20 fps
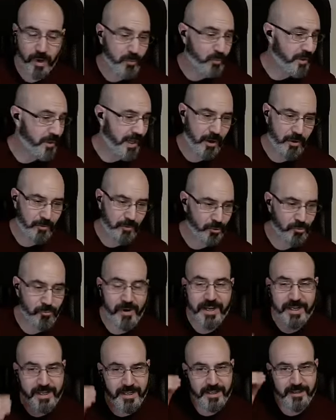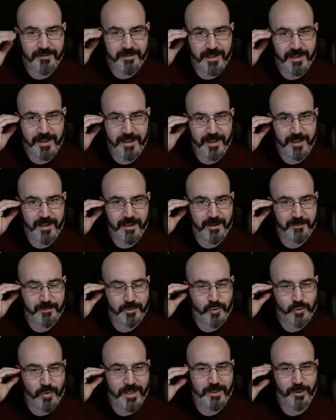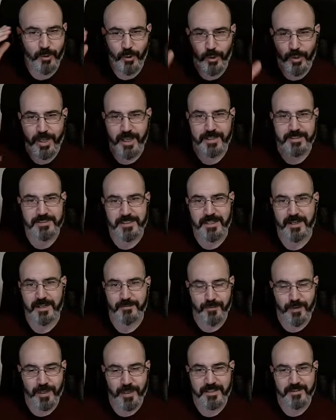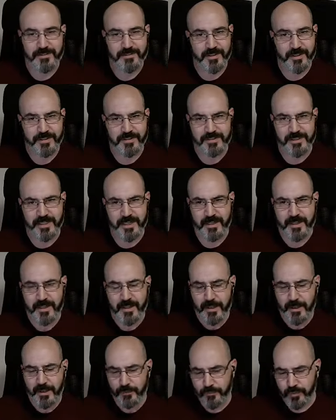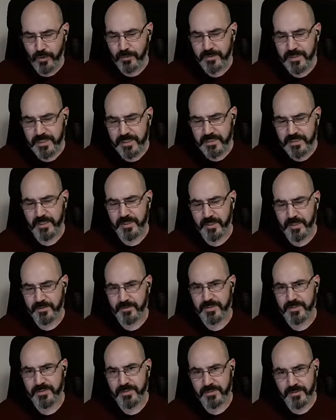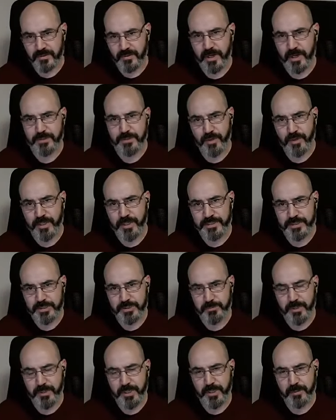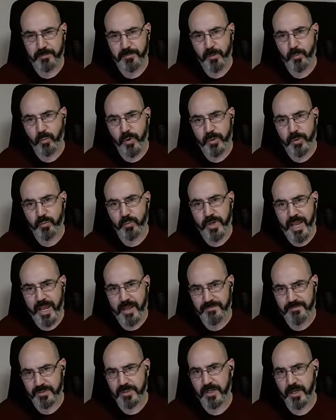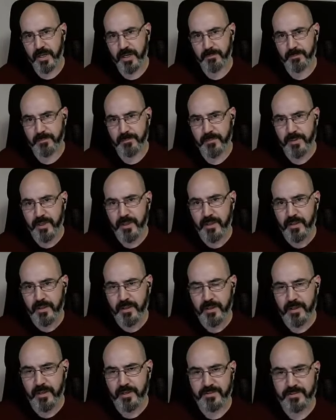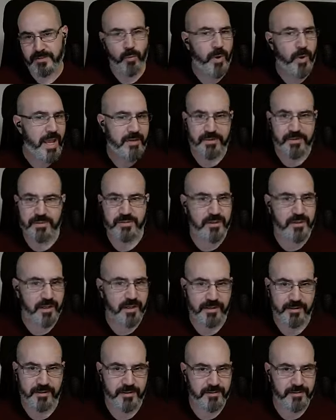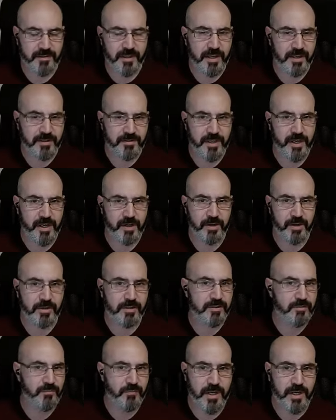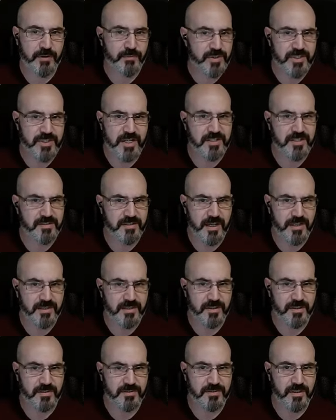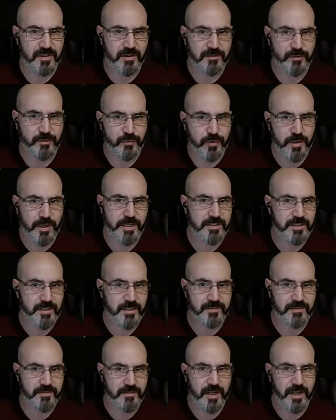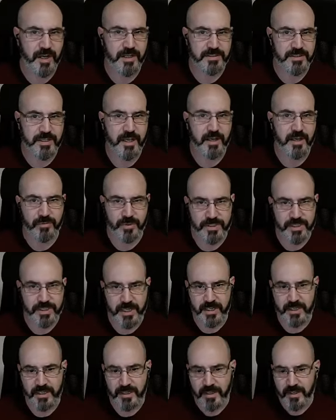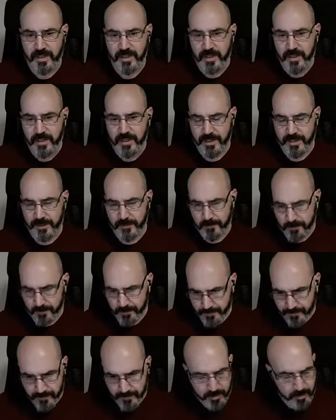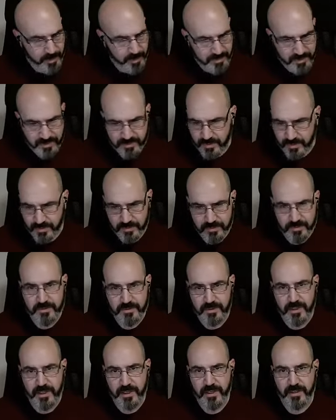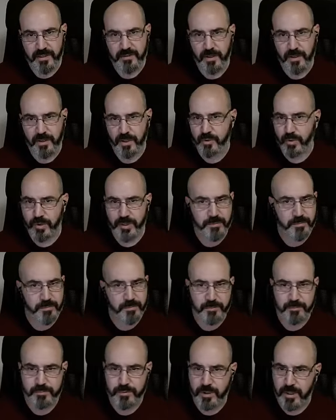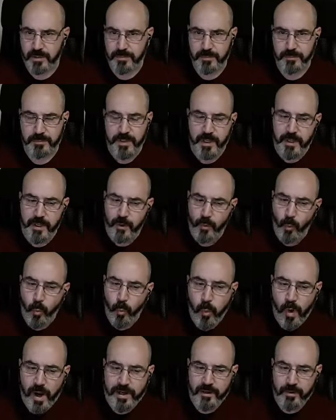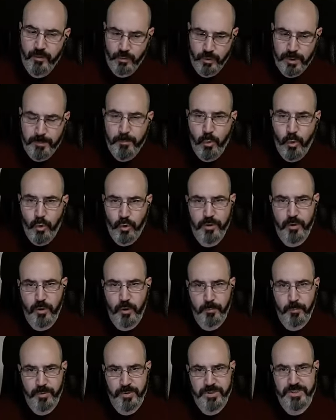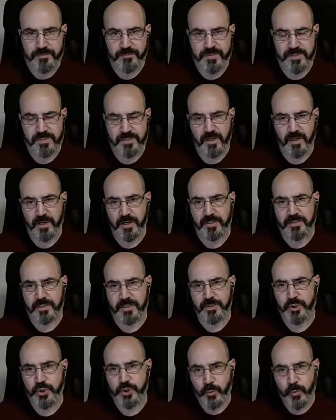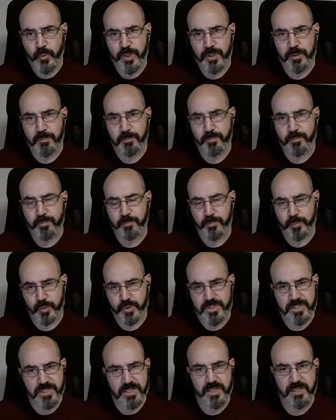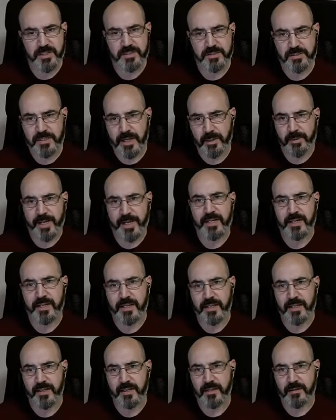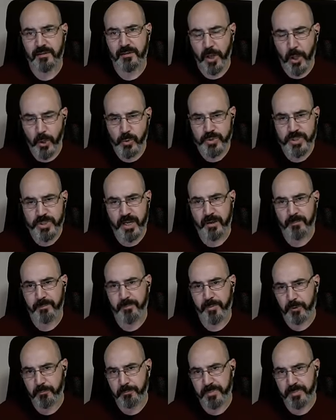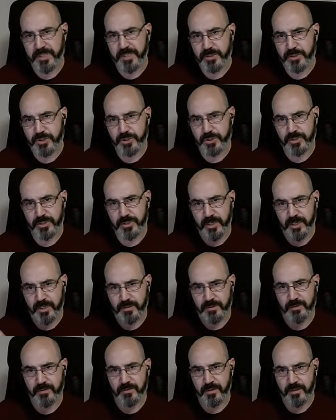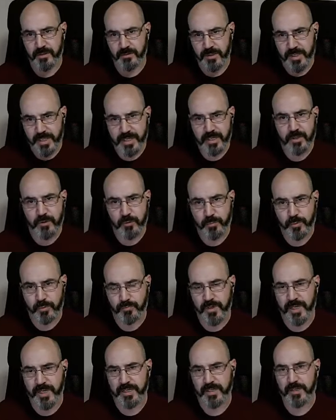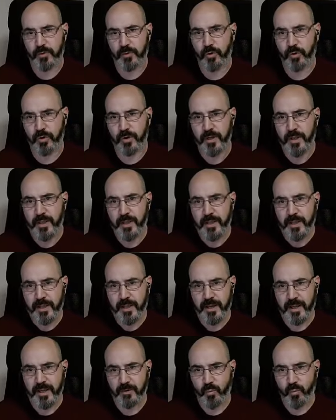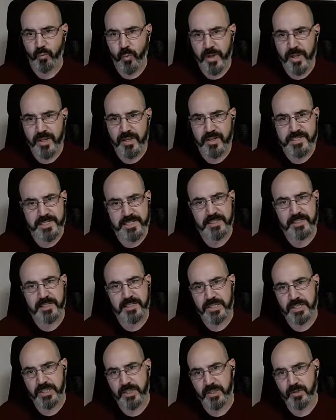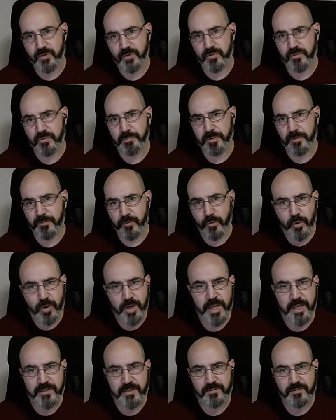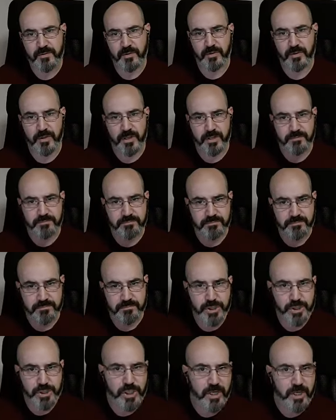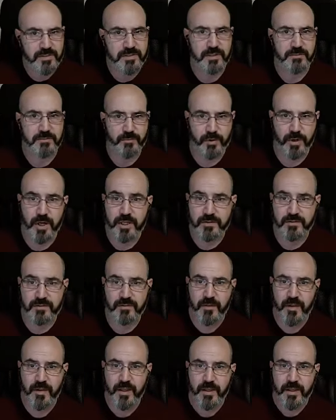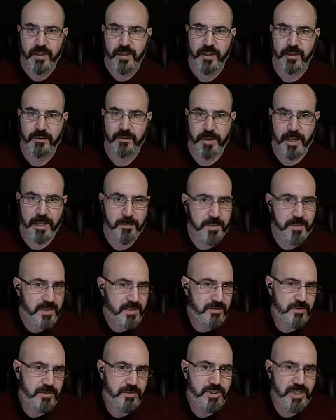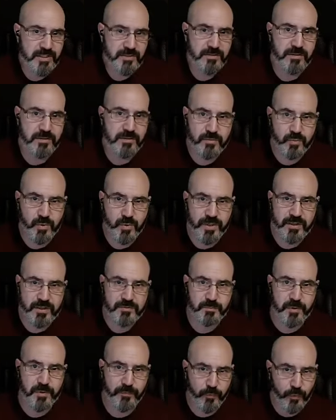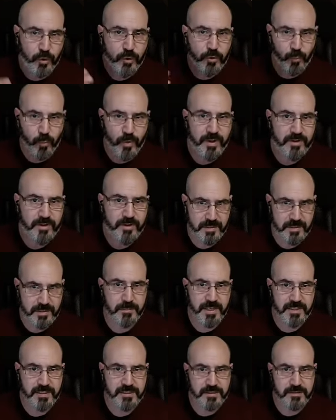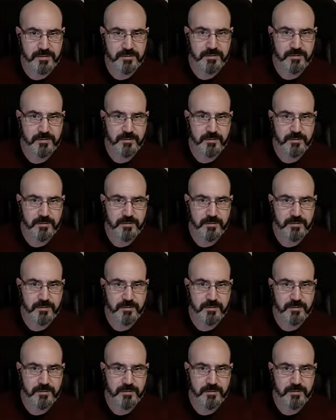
Well, we have already tried to look at flights. And from Catania, there is a direct flight to Dubai, but we would have to come. So we have to stay there at least 5 or 6 days because the flight is not every day. But this is not going to be a problem. One, on a more operative side, do we proceed directly loading up our pitch in the link you provided, or can we send it to you beforehand so you can share some thoughts and maybe suggestions with us before we submit it?